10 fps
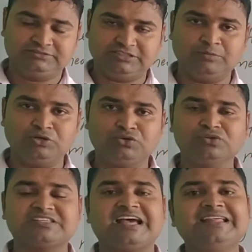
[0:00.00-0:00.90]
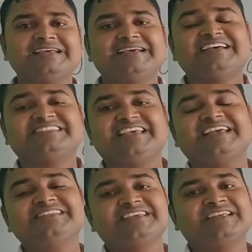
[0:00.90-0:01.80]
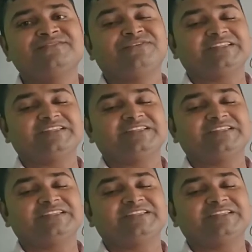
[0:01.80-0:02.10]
The molecules are changed in